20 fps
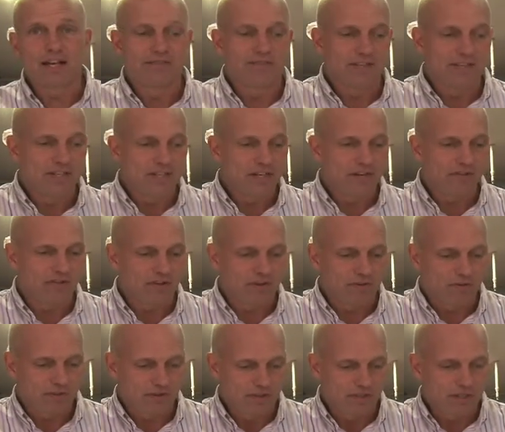of different
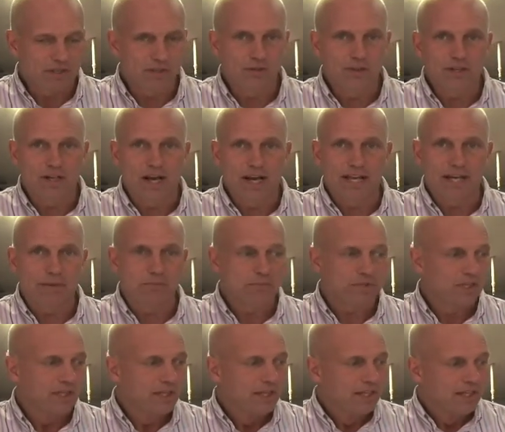
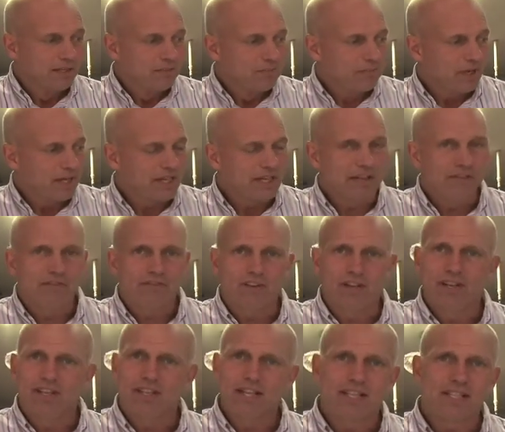items. But if,
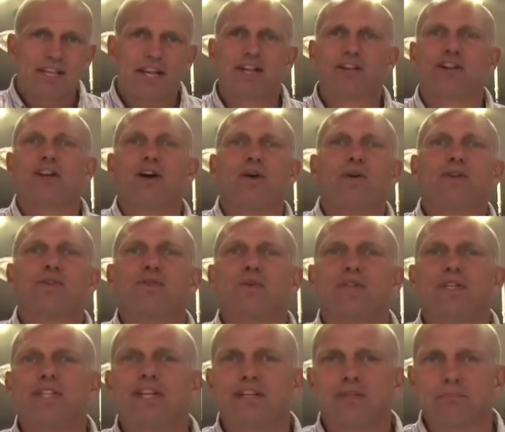let's say you're going to a
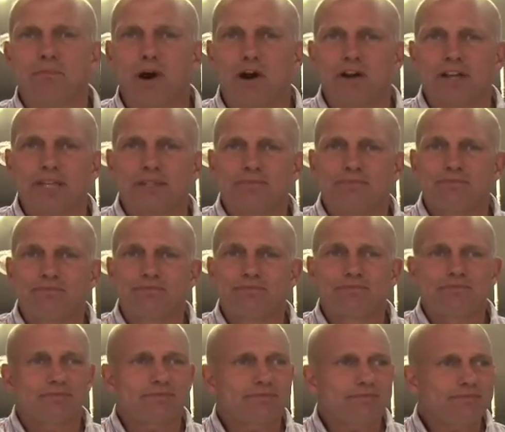dinner party
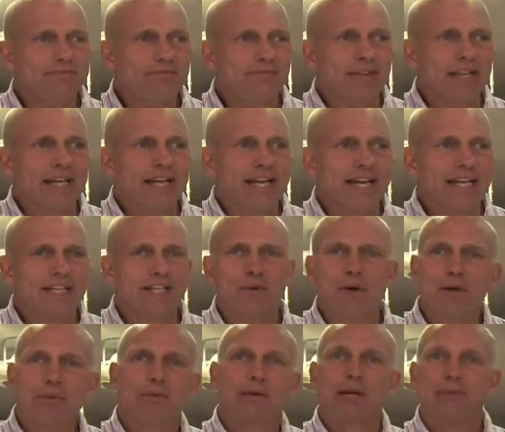and you
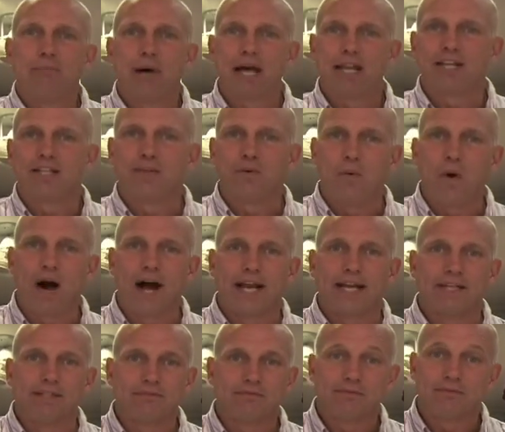want to bring a bottle of
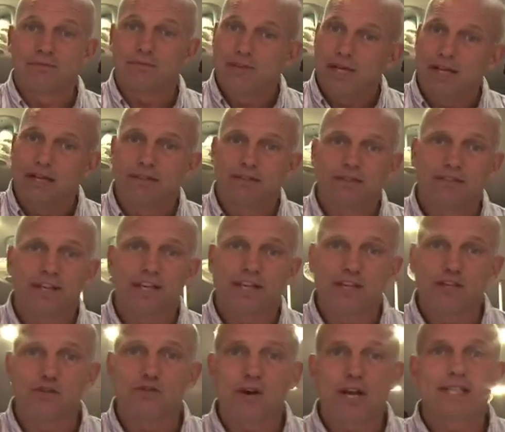wine, well, you
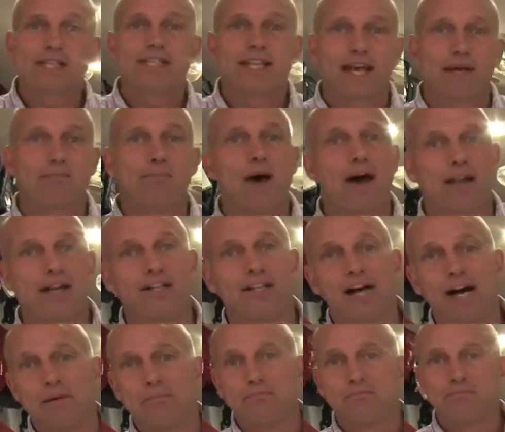can dress that bottle
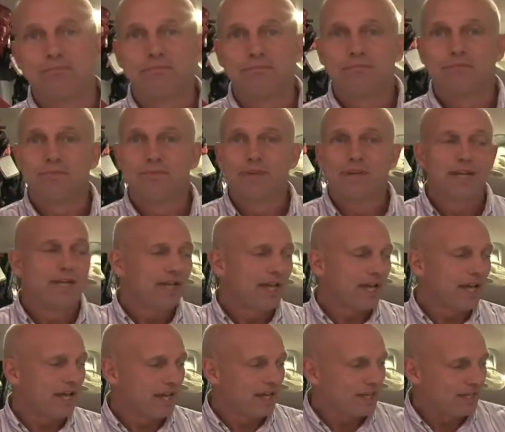up,
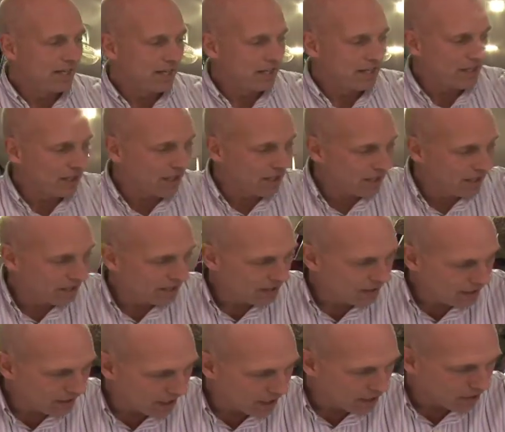and you can
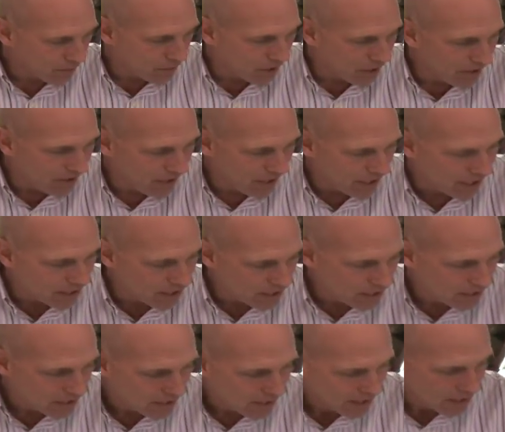get one of these,